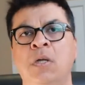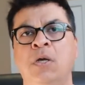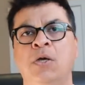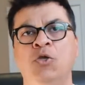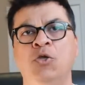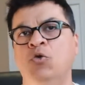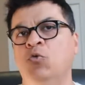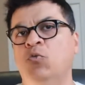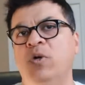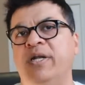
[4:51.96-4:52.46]

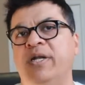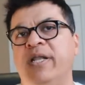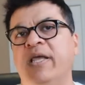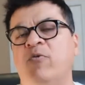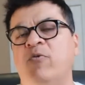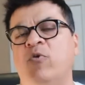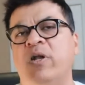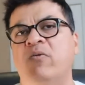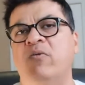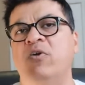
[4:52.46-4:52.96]
You will
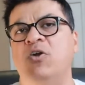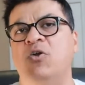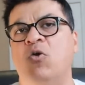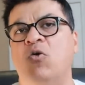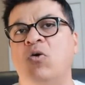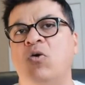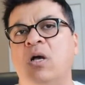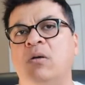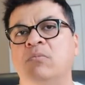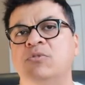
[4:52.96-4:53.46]
take whatever
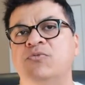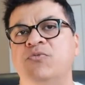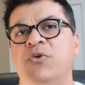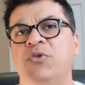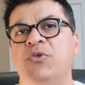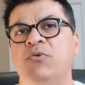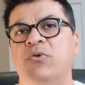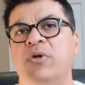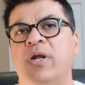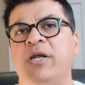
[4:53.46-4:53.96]
draw comes for
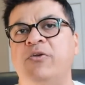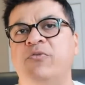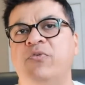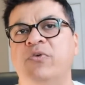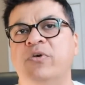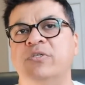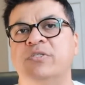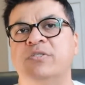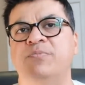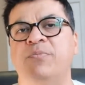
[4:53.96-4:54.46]
you, right?
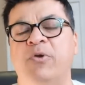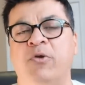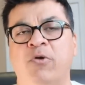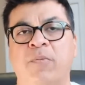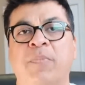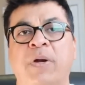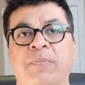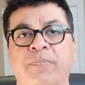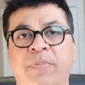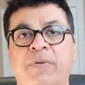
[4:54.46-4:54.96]
First, because,
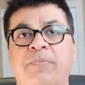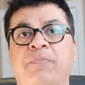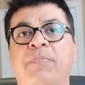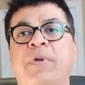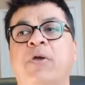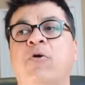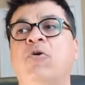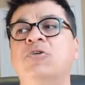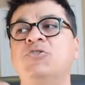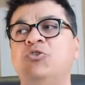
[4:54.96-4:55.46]
but, but
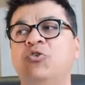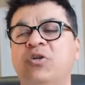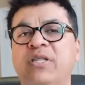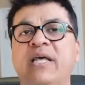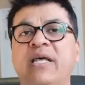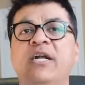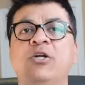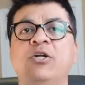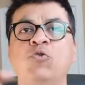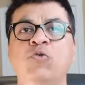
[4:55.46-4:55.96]
because you're
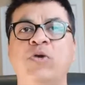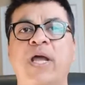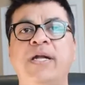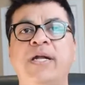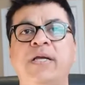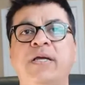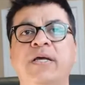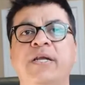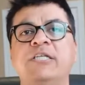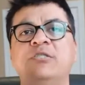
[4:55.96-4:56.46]
there in two
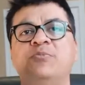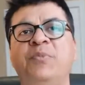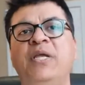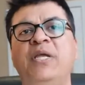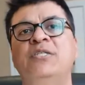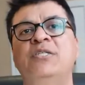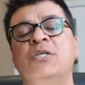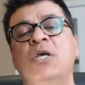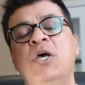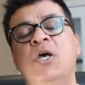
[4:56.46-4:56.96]
categories
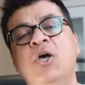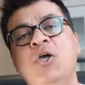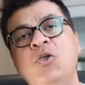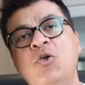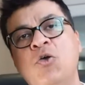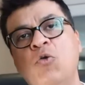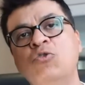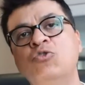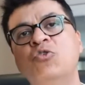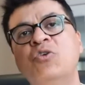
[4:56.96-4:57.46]
means
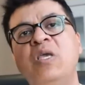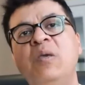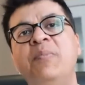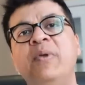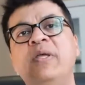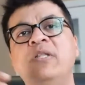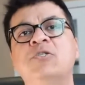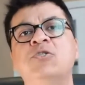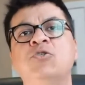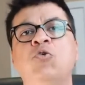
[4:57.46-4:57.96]
you're also
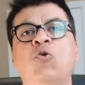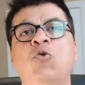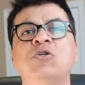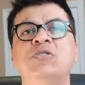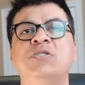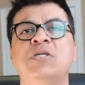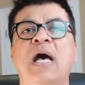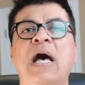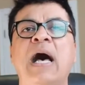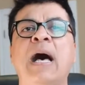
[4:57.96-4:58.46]
keeping the
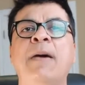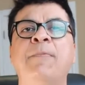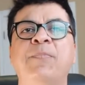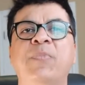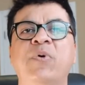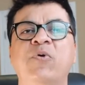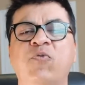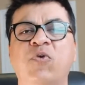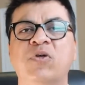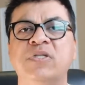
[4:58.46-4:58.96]
scores
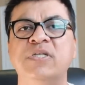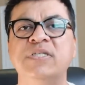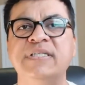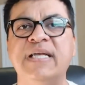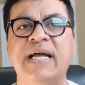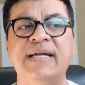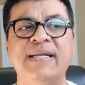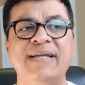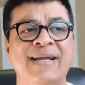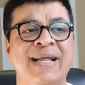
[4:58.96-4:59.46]
up for this
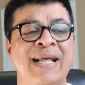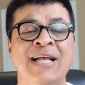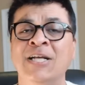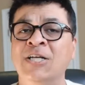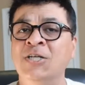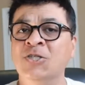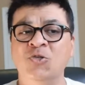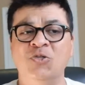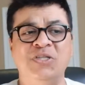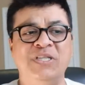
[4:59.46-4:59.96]
category.
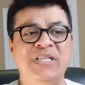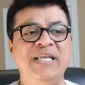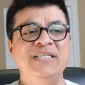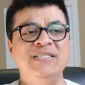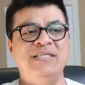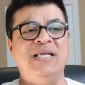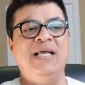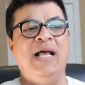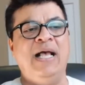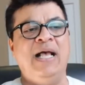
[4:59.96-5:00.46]
So
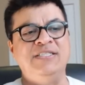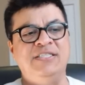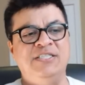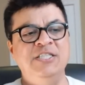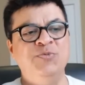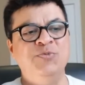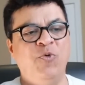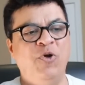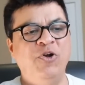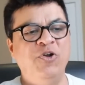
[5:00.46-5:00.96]
these, as
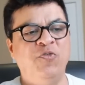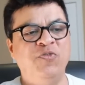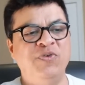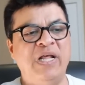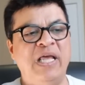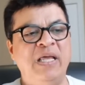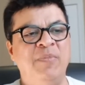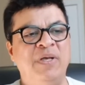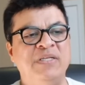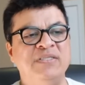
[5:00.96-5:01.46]
this point of
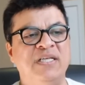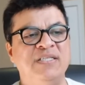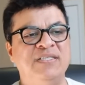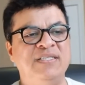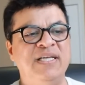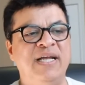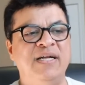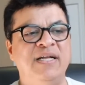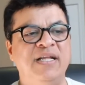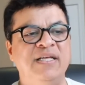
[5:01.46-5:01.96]
time, as I
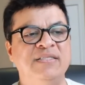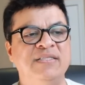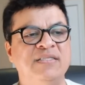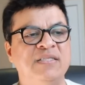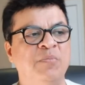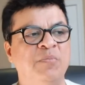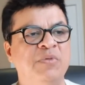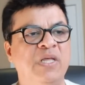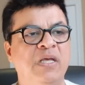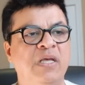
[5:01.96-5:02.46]
said, is
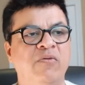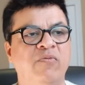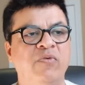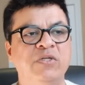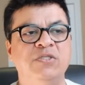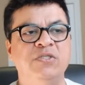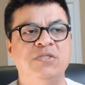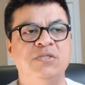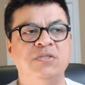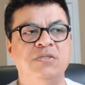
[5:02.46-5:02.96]
something
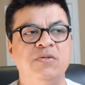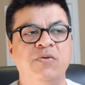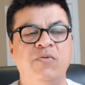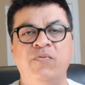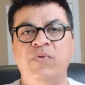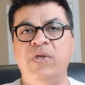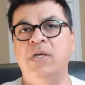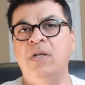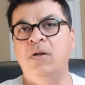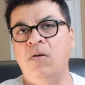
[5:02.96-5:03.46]
which
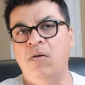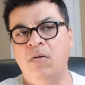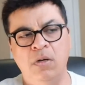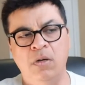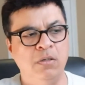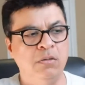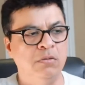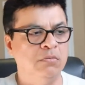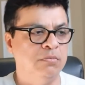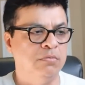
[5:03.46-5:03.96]
we can
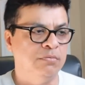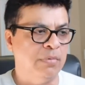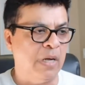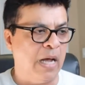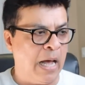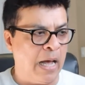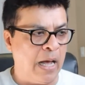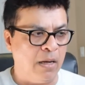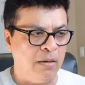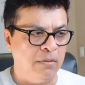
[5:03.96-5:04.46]
all
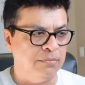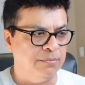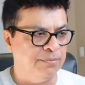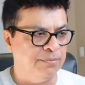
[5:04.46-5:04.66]
uh,